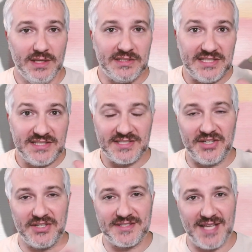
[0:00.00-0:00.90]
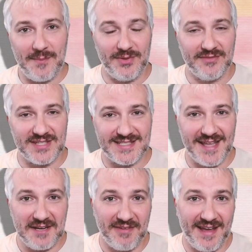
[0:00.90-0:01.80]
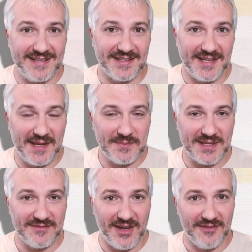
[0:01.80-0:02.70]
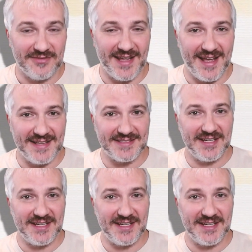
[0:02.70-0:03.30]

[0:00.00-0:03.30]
This is a good example of the sleight of hand that game dev often has.